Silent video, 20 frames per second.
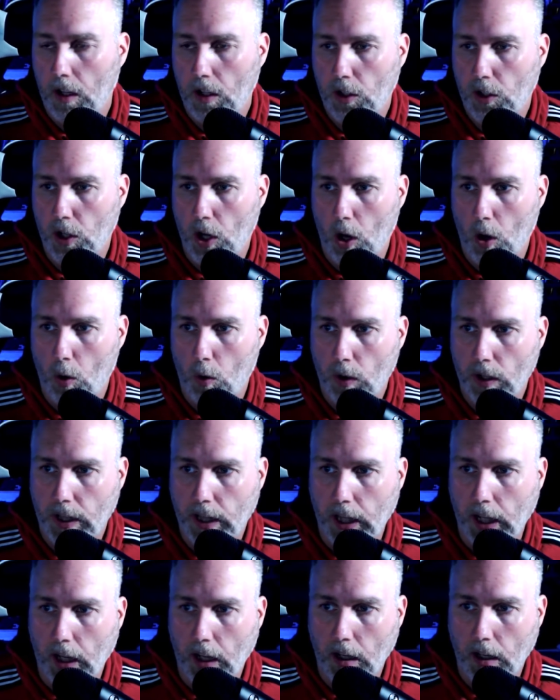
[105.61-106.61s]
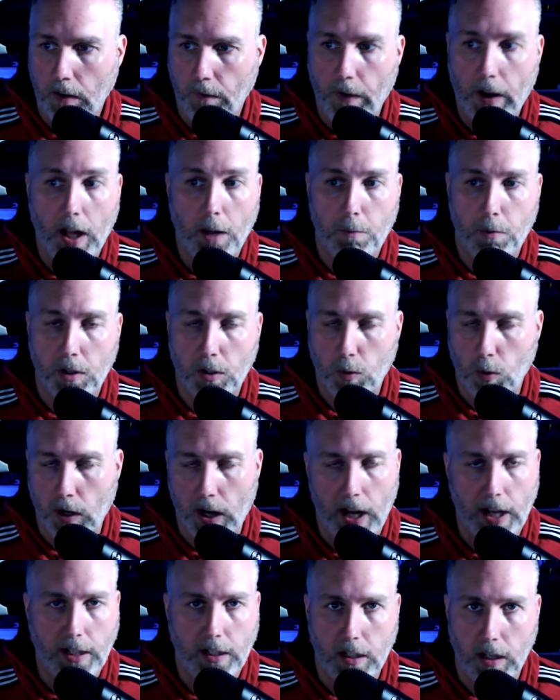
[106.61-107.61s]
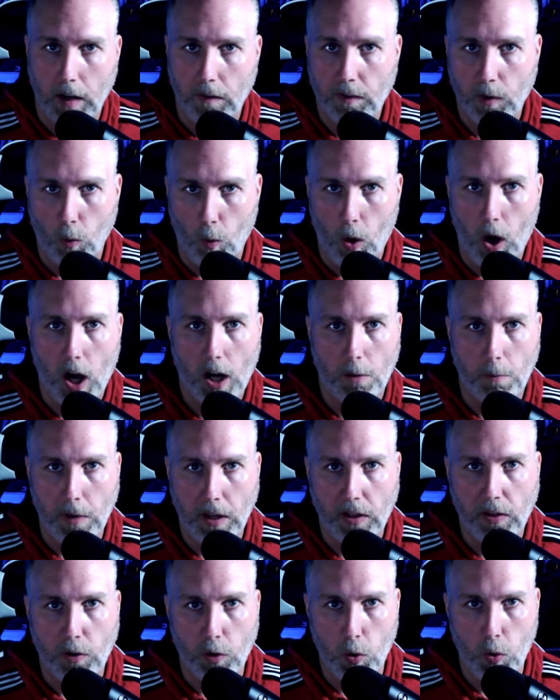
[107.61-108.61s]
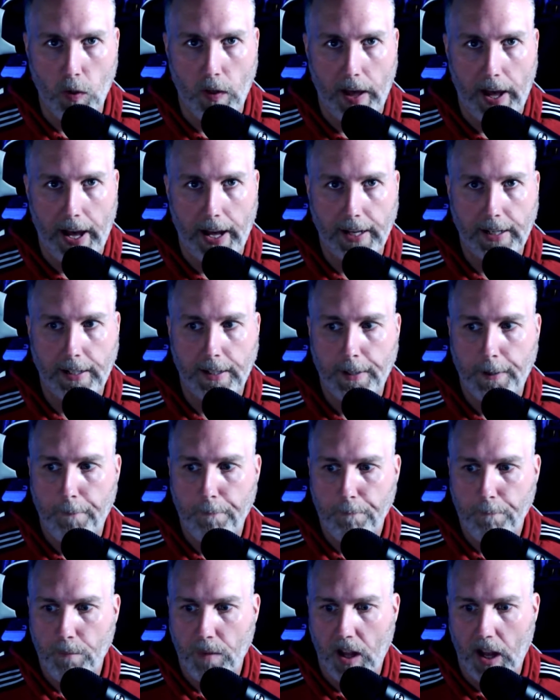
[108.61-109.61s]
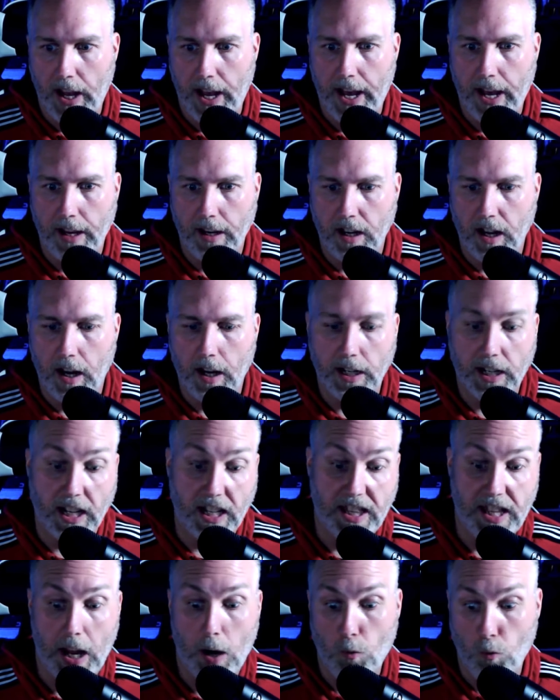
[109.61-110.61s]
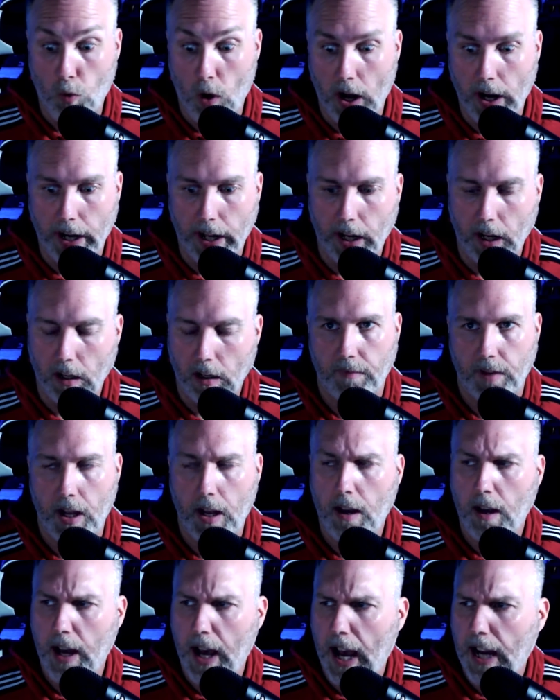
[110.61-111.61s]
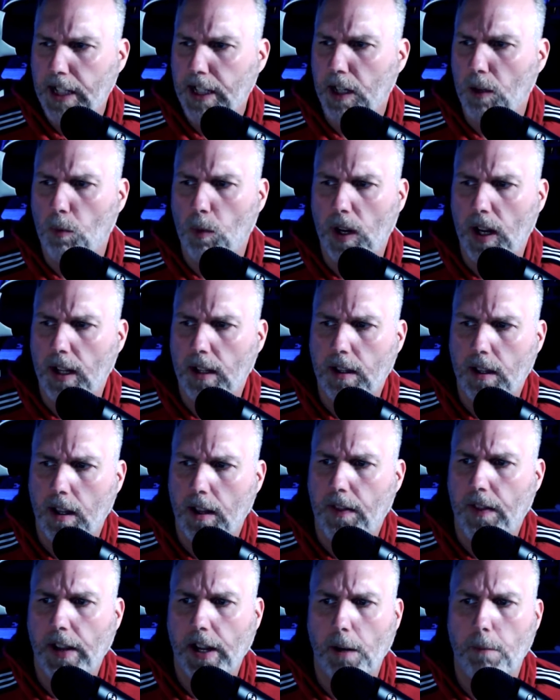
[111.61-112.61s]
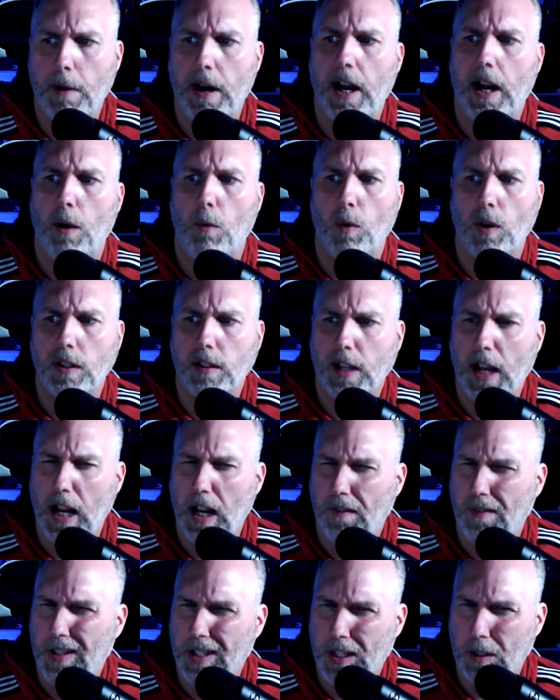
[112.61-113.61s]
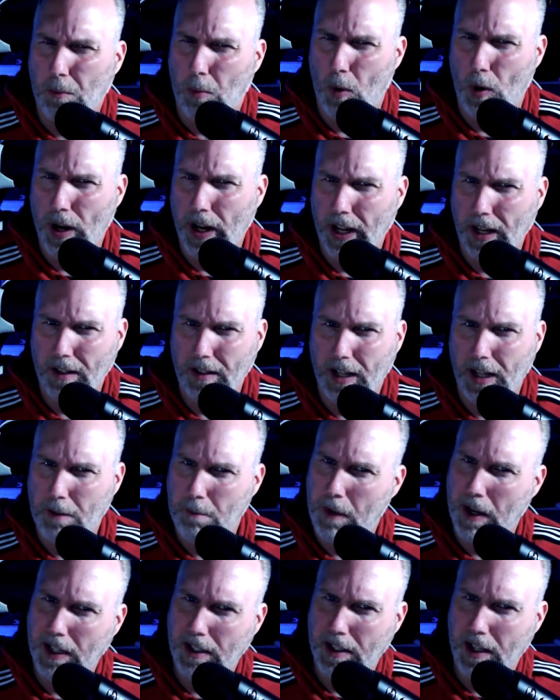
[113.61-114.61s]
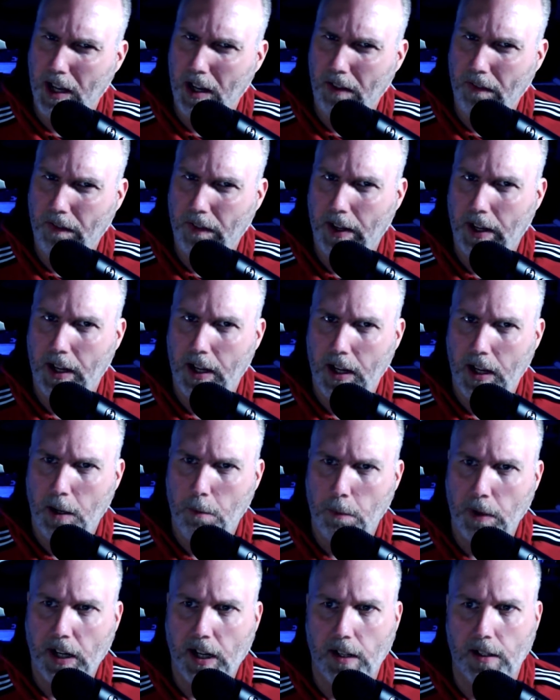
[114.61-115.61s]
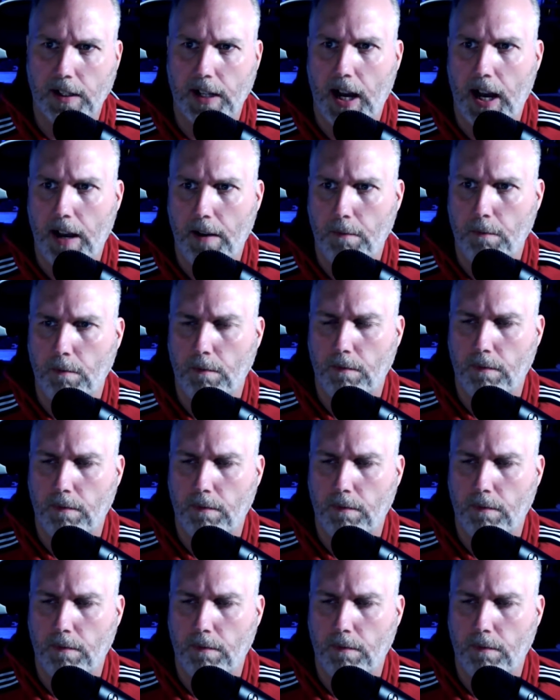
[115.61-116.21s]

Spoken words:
So the developers were nice enough to walk me through that and get that running. Actually, when I think about it, it was kind of disappointing in myself because I